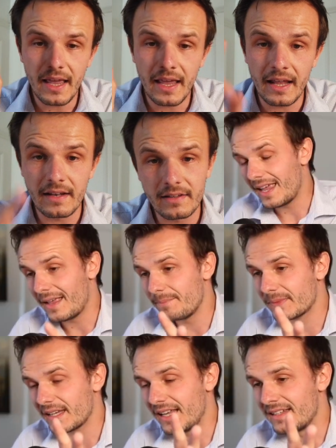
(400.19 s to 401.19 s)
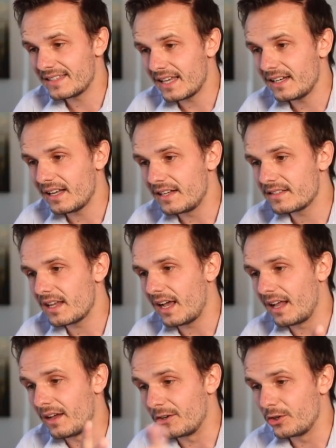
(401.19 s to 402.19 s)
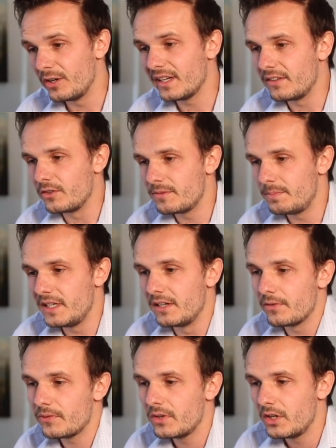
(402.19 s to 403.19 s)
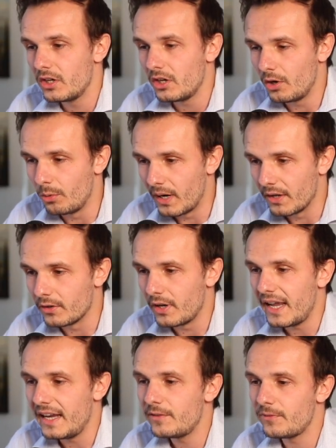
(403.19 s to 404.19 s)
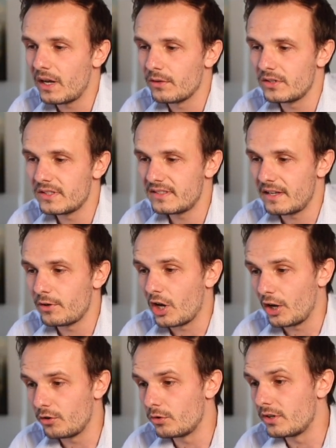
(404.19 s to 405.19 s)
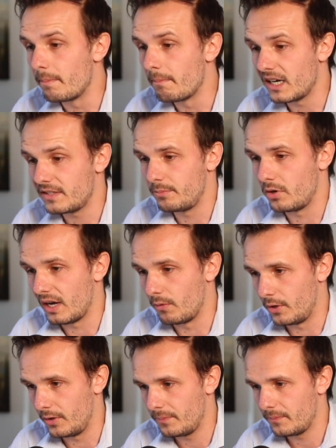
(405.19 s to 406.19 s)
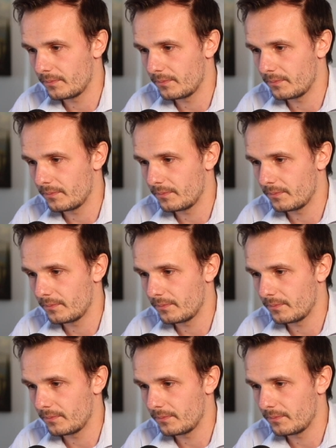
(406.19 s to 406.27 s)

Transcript: and satellites going at the speed of around 8,700 miles per hour.